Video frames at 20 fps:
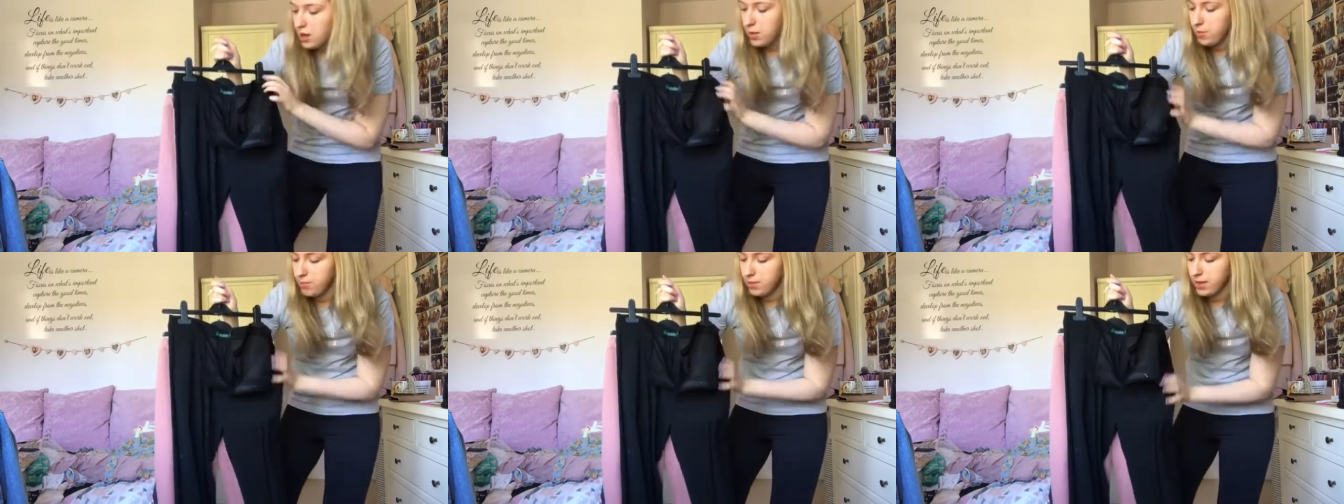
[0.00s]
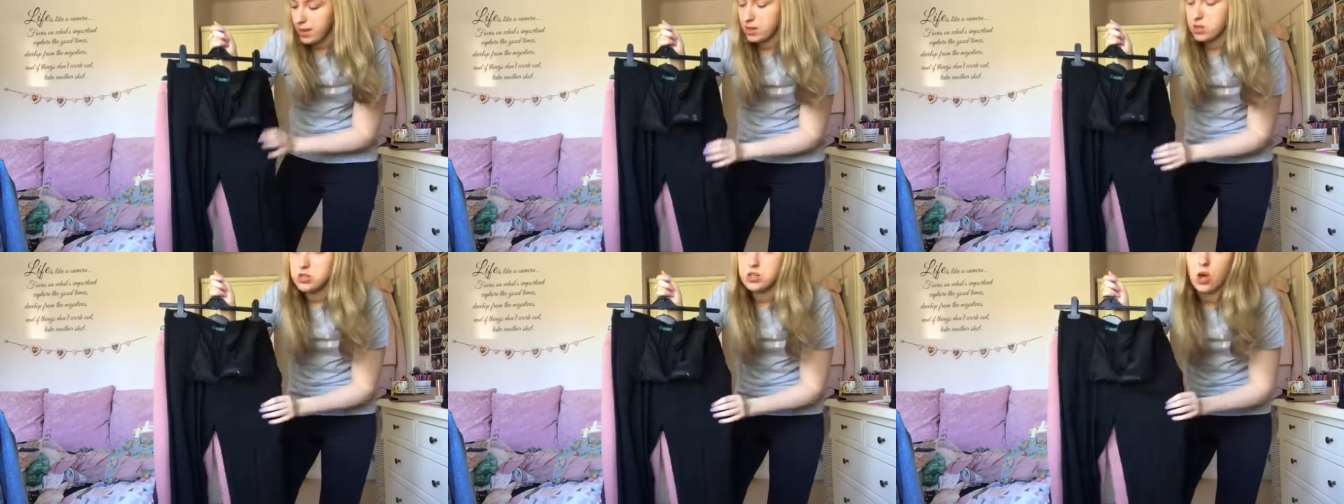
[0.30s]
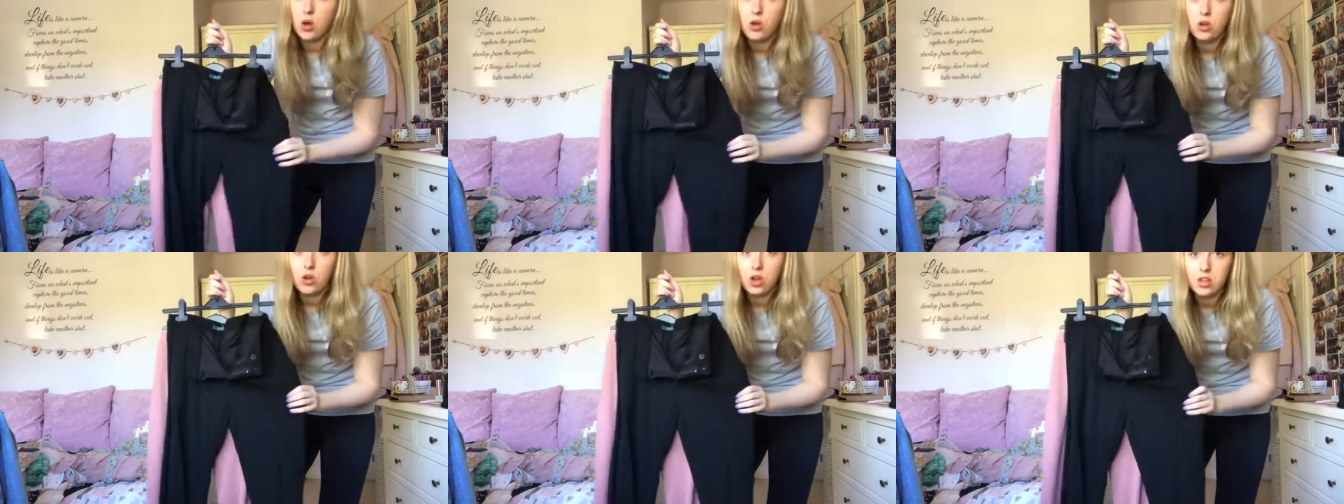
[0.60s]
but they're
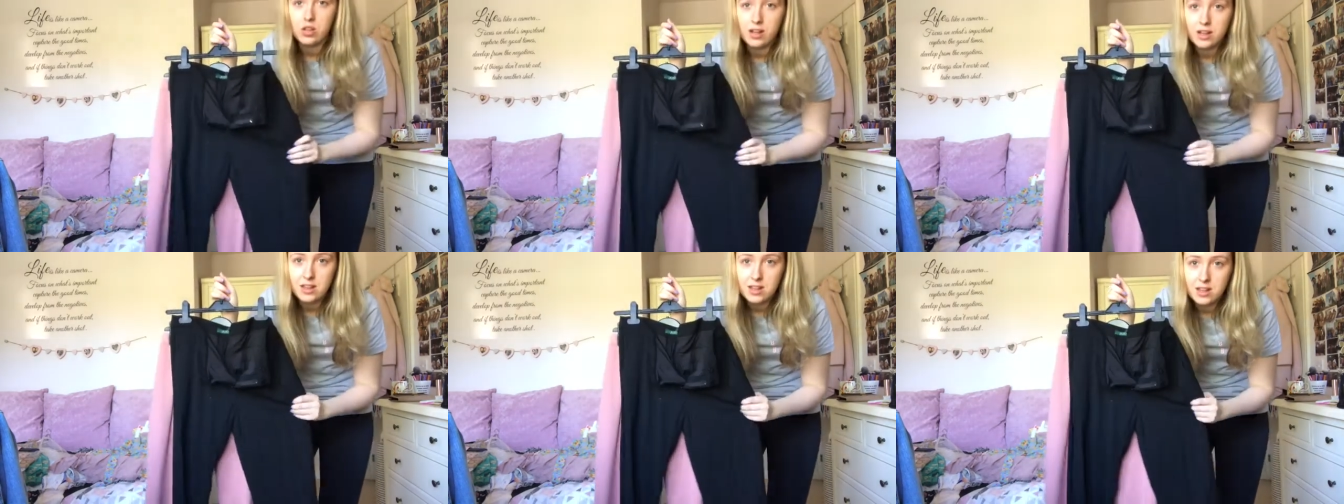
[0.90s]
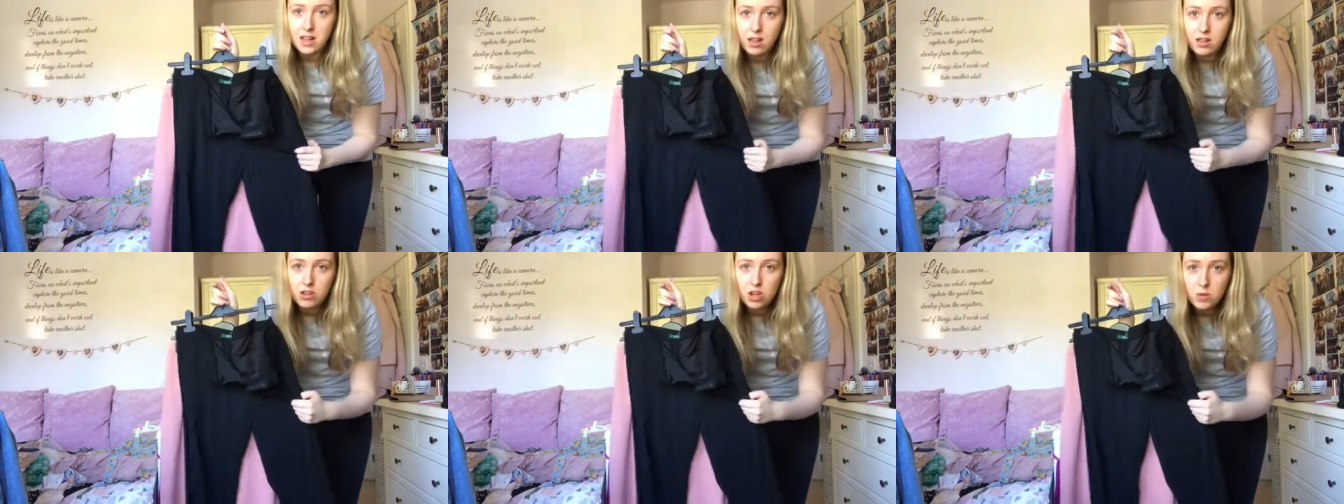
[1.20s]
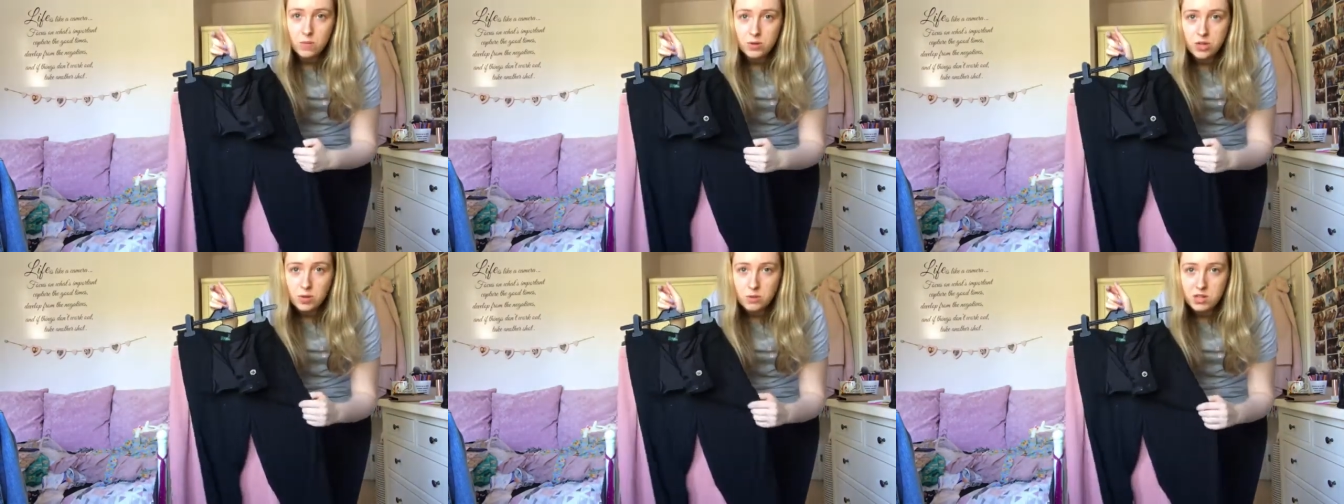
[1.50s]
so good, they're
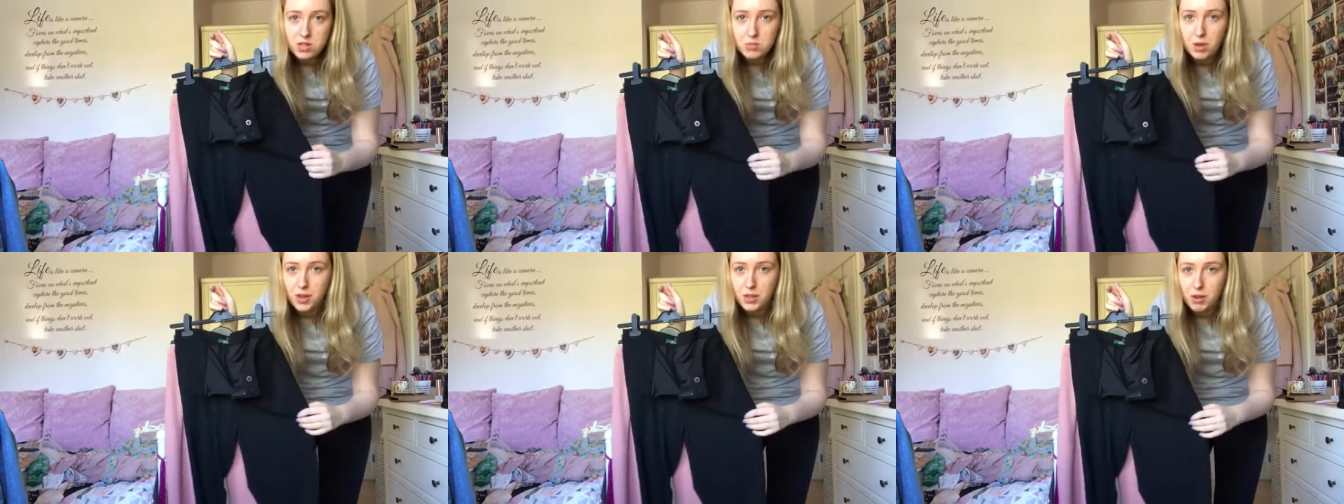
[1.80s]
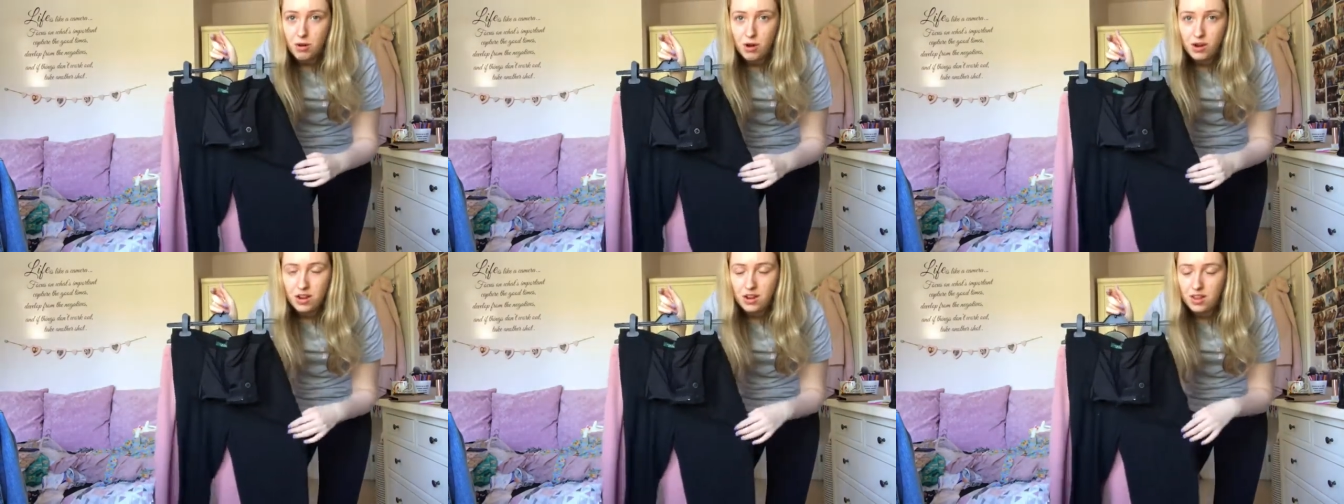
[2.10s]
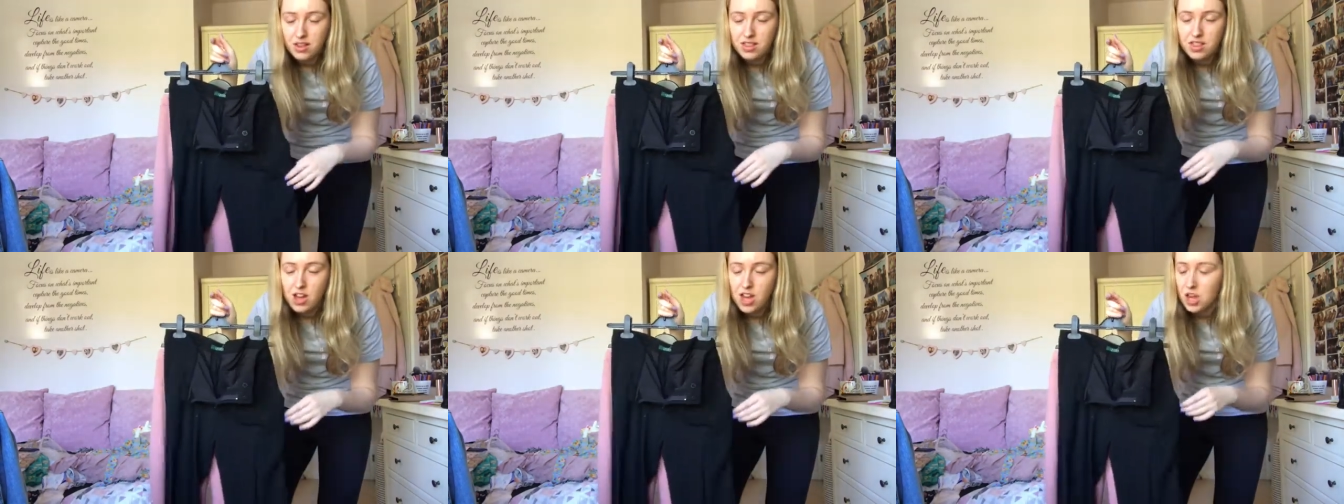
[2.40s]
super duper smart, they're only
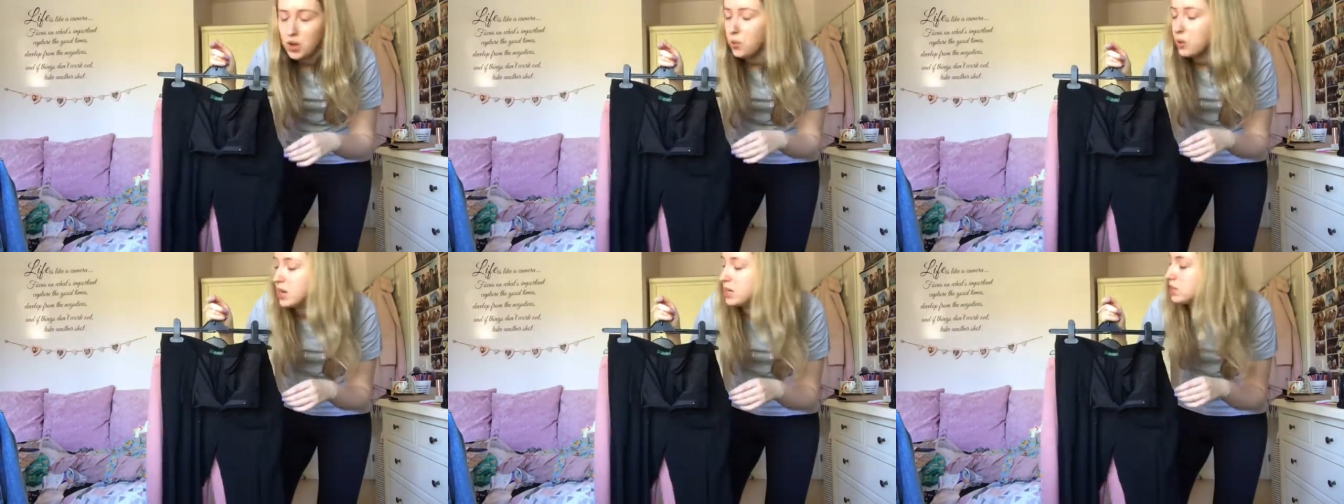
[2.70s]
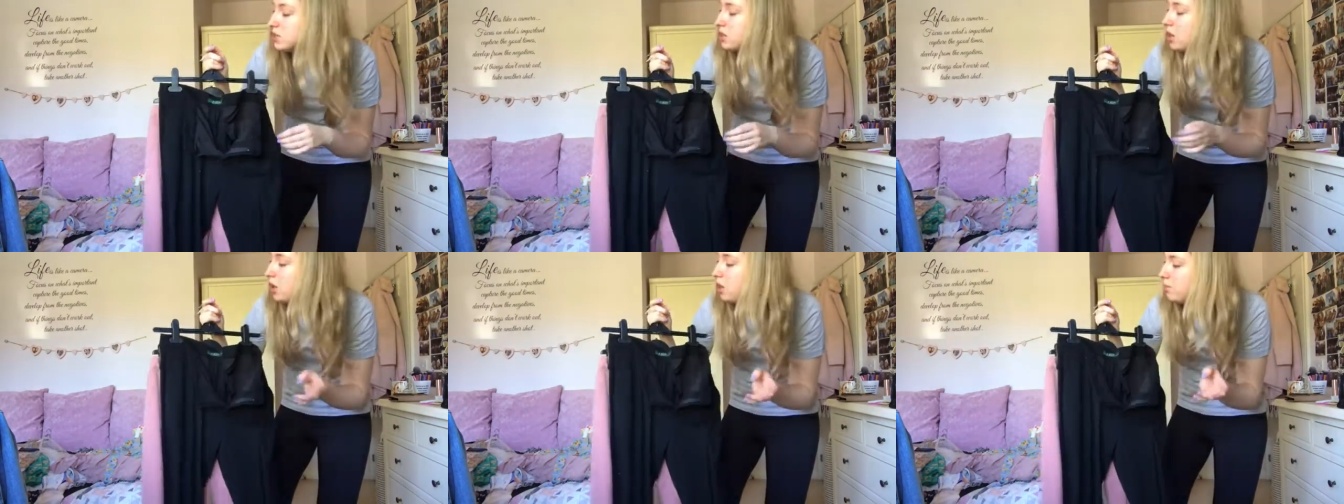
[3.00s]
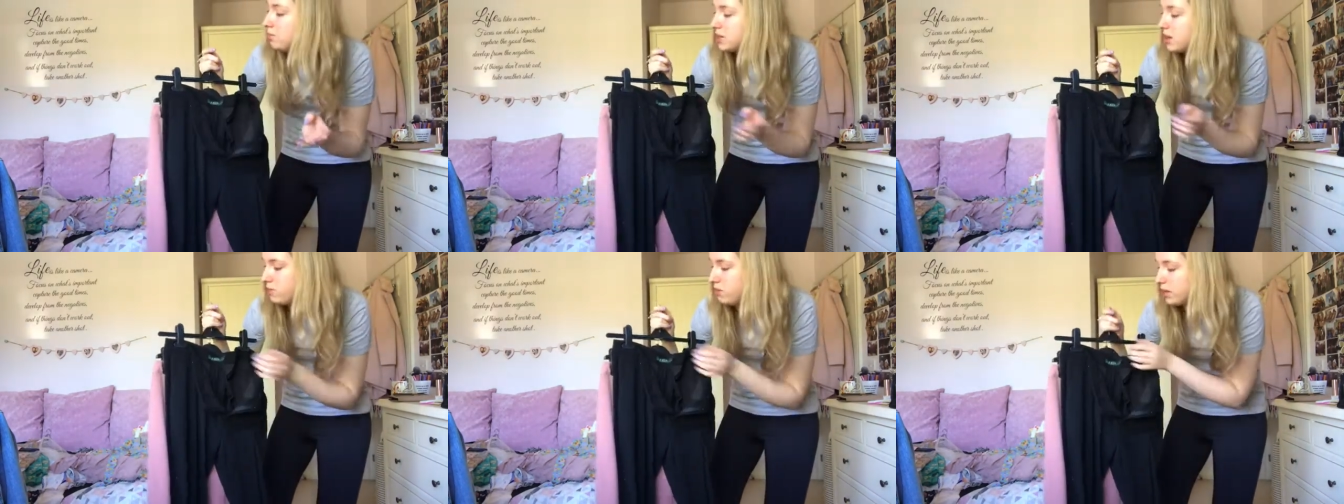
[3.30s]
like thirty quid, so I'm
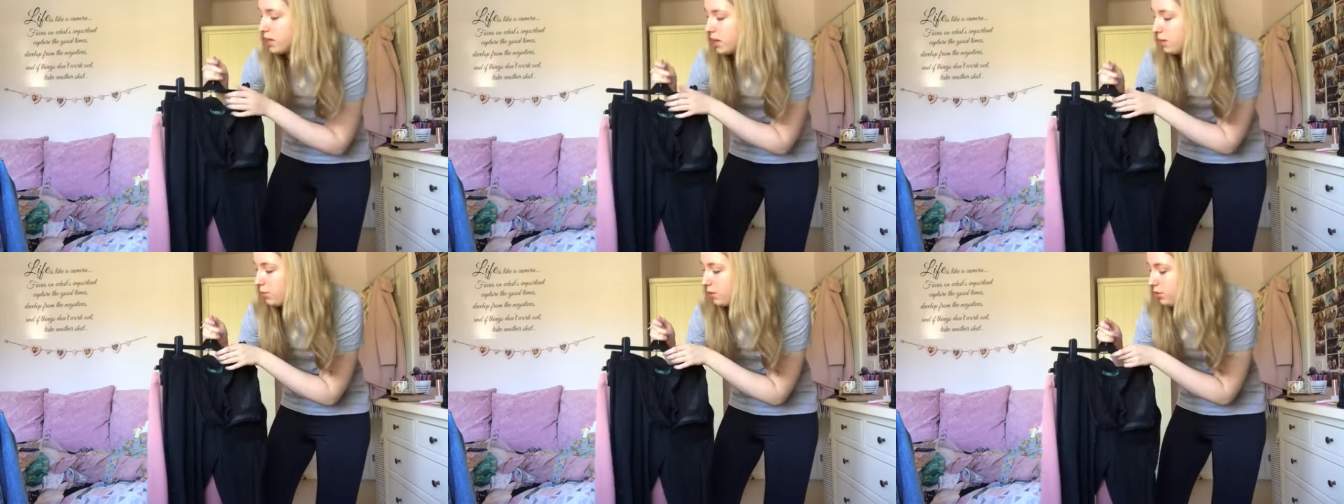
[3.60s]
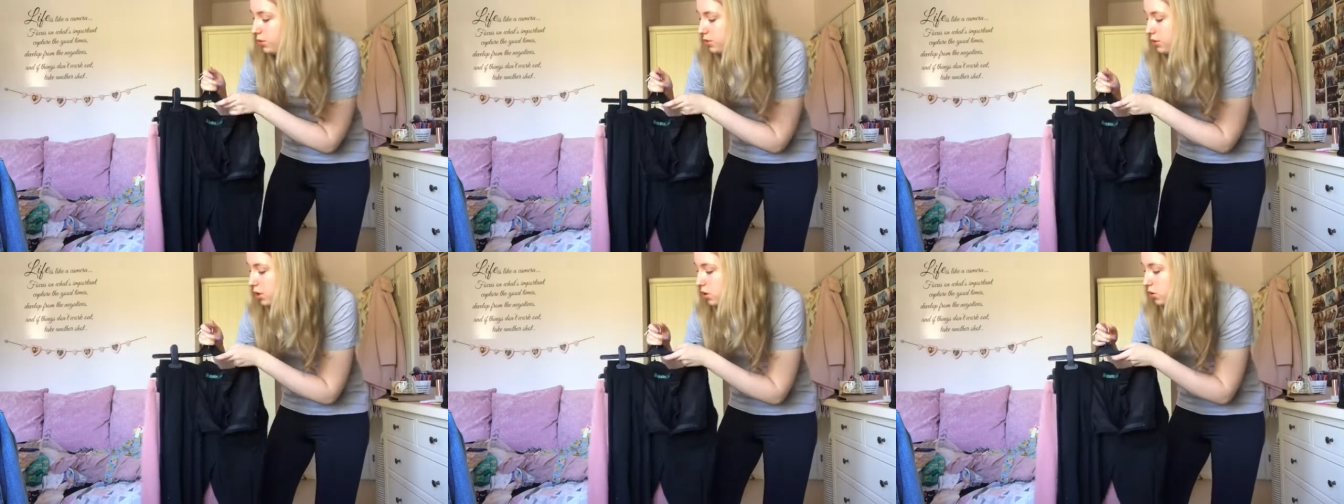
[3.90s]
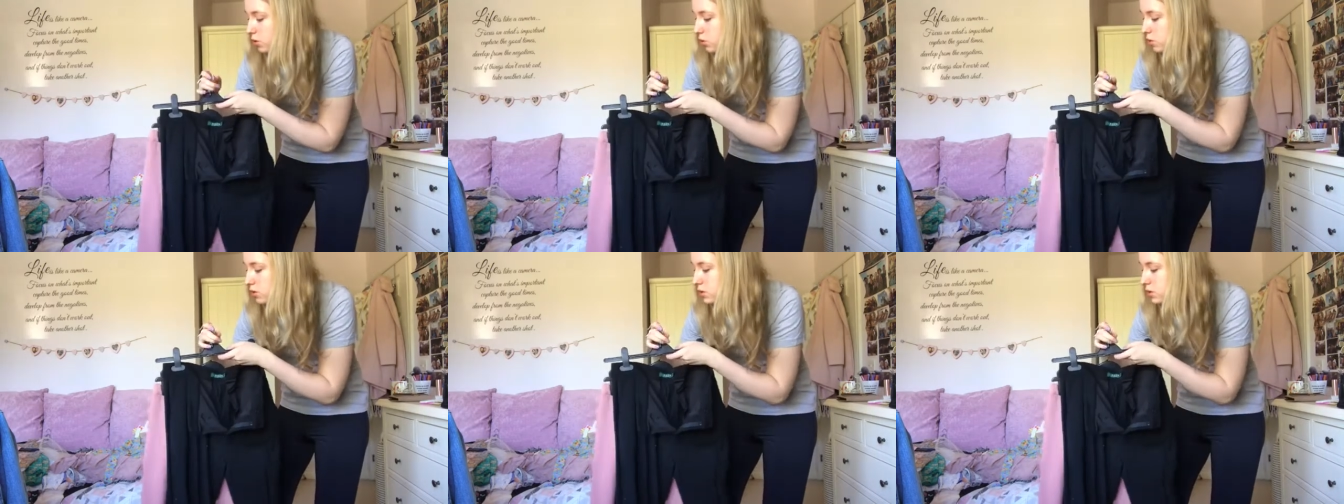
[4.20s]
definitely keeping those.